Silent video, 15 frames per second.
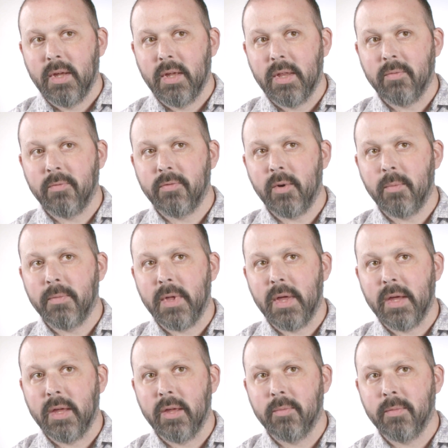then from
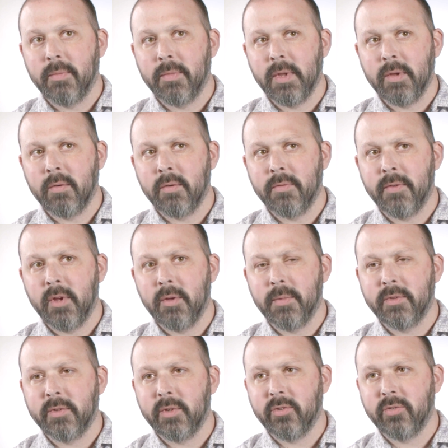that, I think referred me
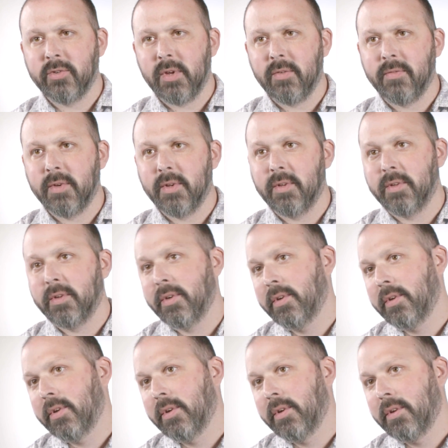to Sheffield to
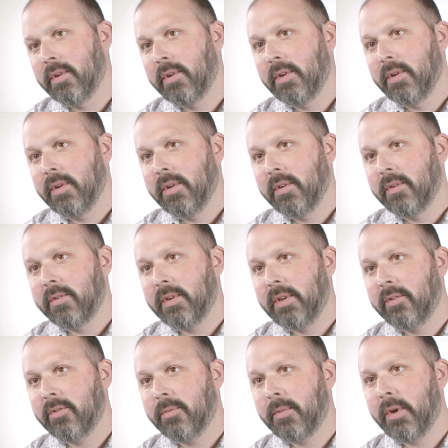see
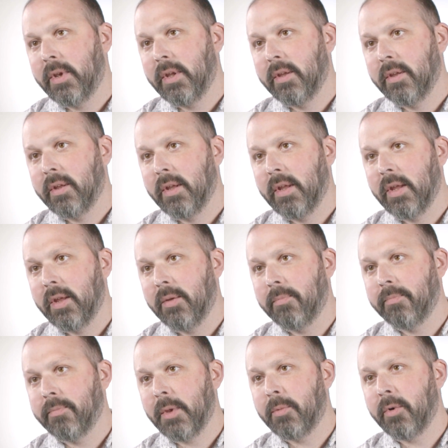somebody.
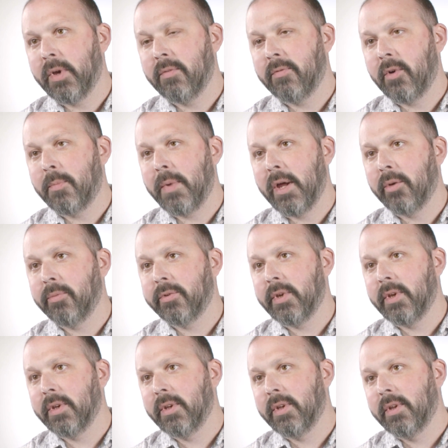I'm booking for a biopsy.